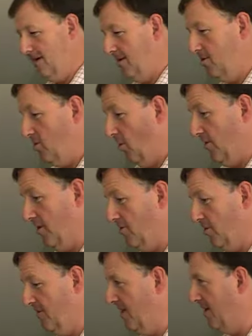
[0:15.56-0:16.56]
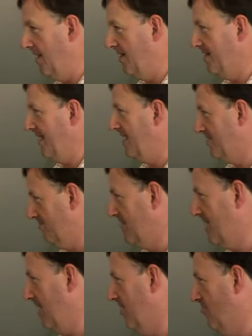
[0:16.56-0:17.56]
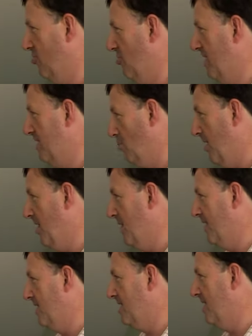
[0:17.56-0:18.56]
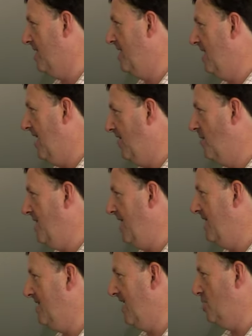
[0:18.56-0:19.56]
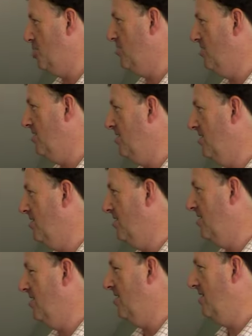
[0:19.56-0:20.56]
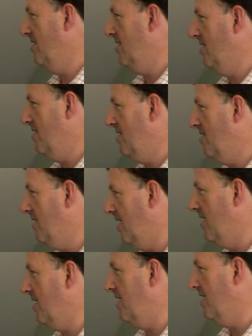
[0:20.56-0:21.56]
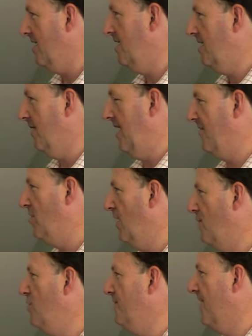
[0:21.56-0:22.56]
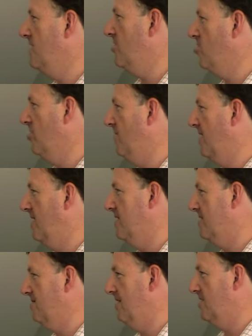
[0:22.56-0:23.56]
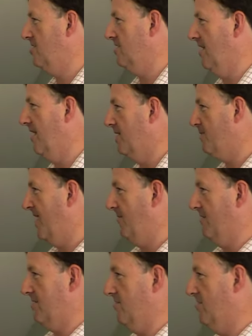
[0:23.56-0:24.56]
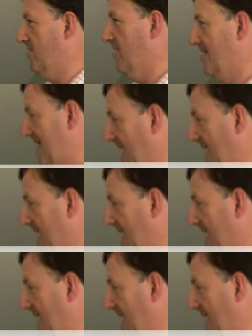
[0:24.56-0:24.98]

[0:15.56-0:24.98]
you just do all your recruitment, I think that's what's killing recruitment. It's one of the things. Everybody, is that true? Yeah, yeah. I mean, I've got a few friends in recruitment and it's just lying its back to the throat, so it's